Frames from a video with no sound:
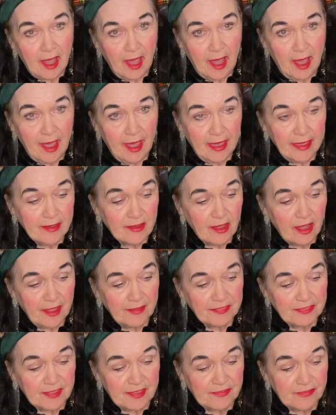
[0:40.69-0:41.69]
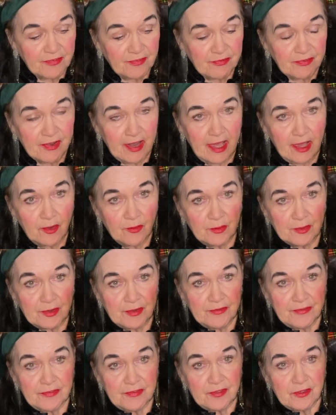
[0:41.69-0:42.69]
I got these
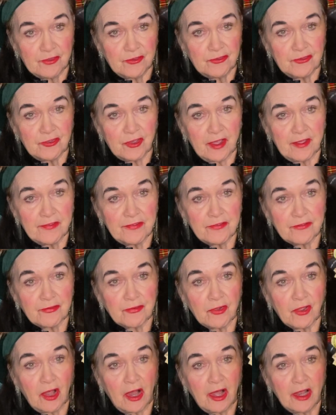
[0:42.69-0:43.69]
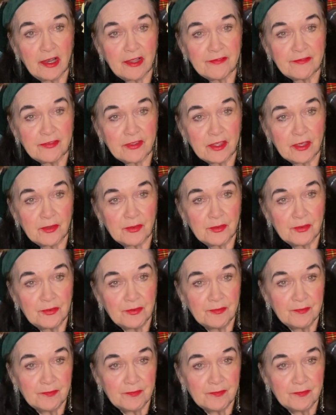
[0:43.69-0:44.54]
flowers just for all of you,